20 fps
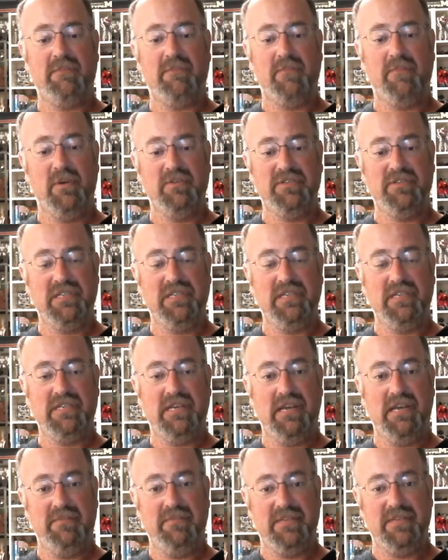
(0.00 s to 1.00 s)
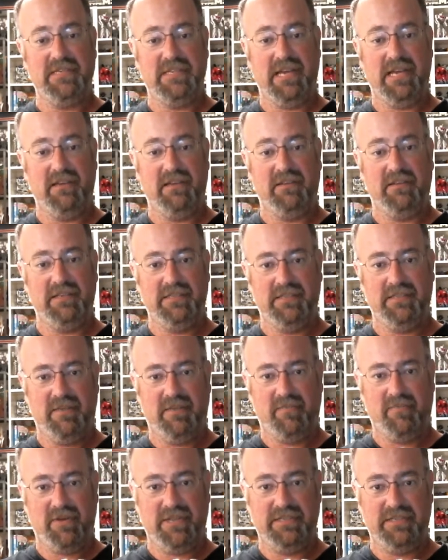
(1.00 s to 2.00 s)
most of the time the tail is
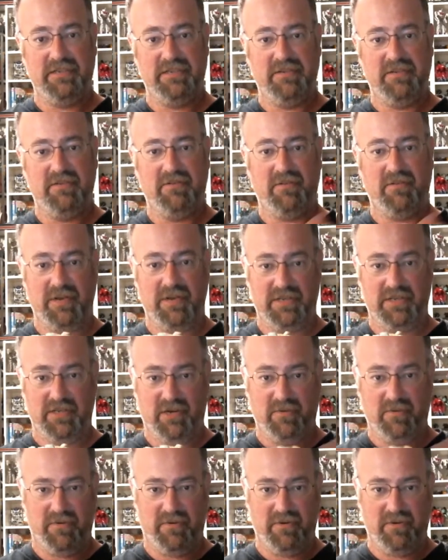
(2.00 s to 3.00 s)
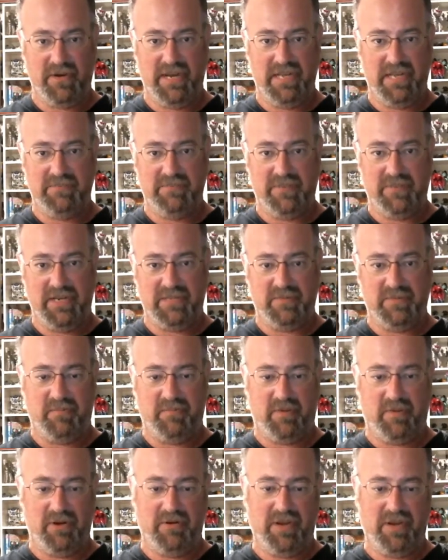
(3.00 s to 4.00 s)
not present, or it is, but it's been
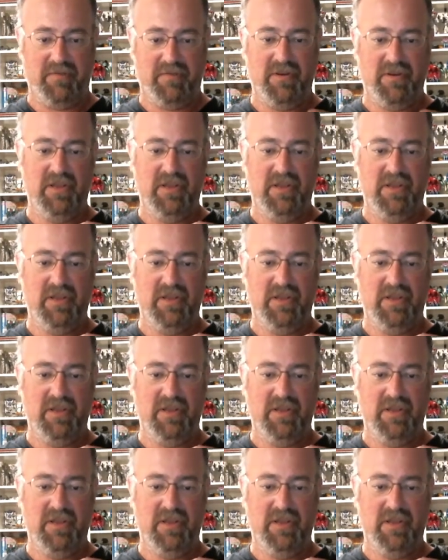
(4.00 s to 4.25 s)
broken.